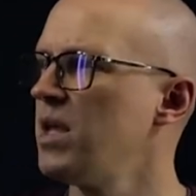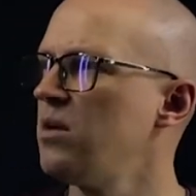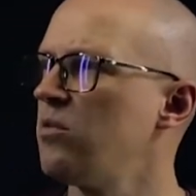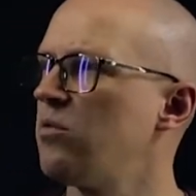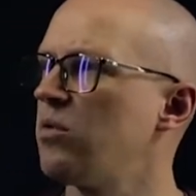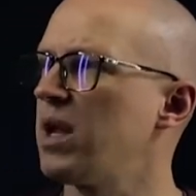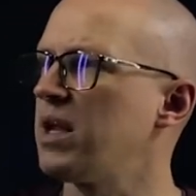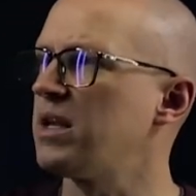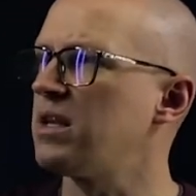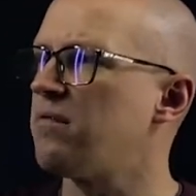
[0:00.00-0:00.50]

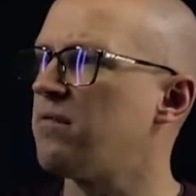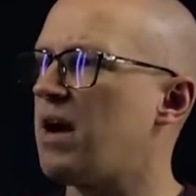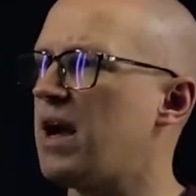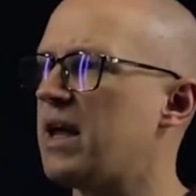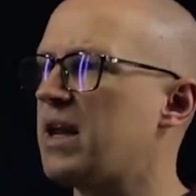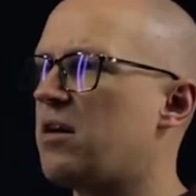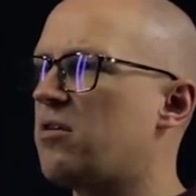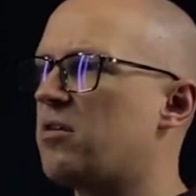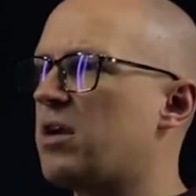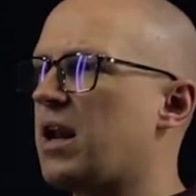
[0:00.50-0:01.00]
When I divide
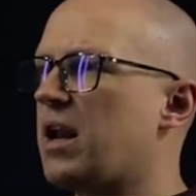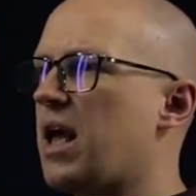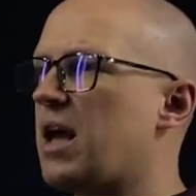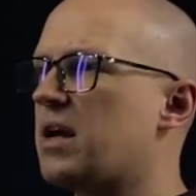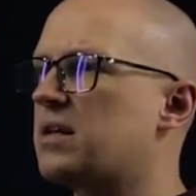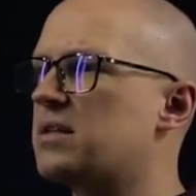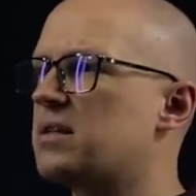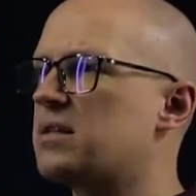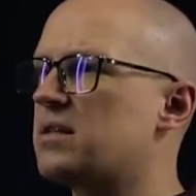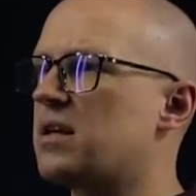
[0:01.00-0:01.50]
out an
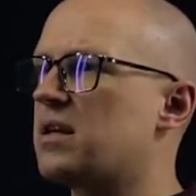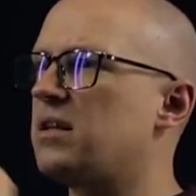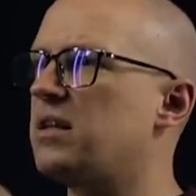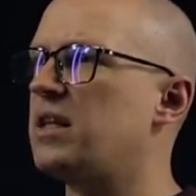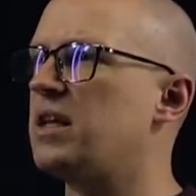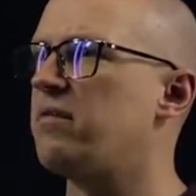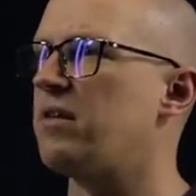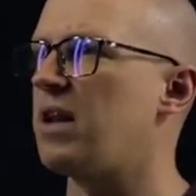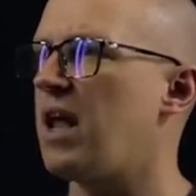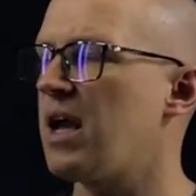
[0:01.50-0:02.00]
x, it's going to
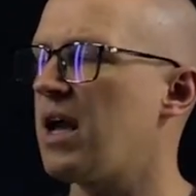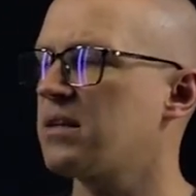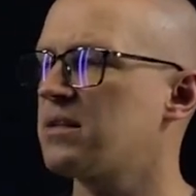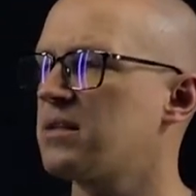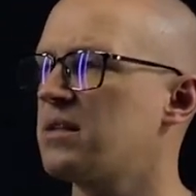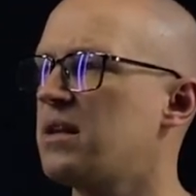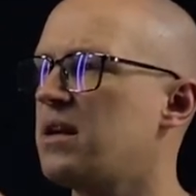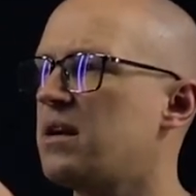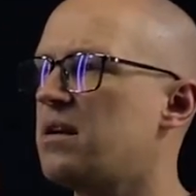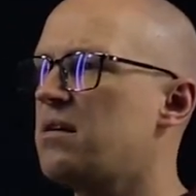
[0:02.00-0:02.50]
leave an x
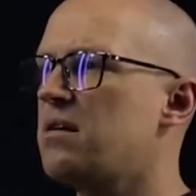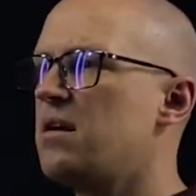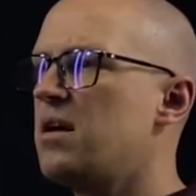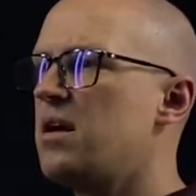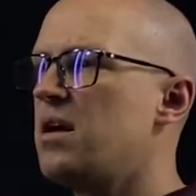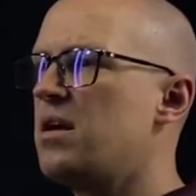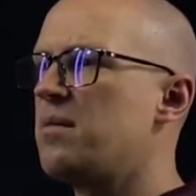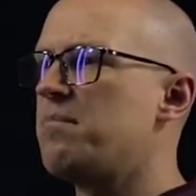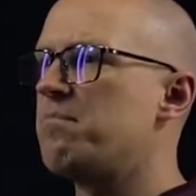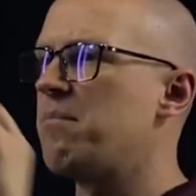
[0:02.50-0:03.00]
there,
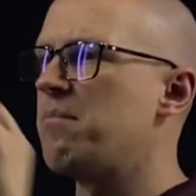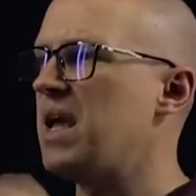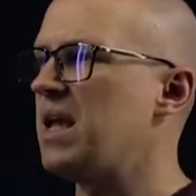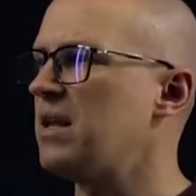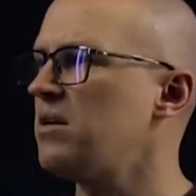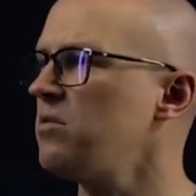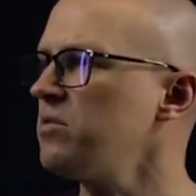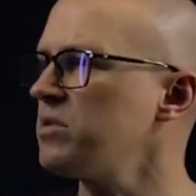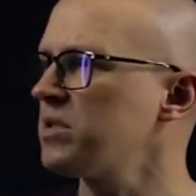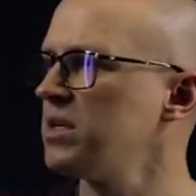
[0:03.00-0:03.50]

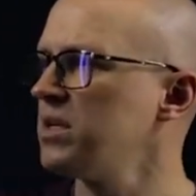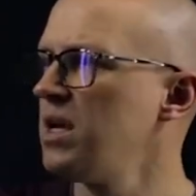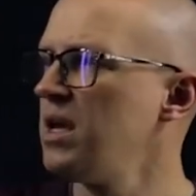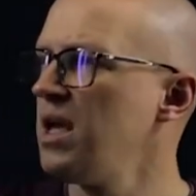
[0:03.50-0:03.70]
menos.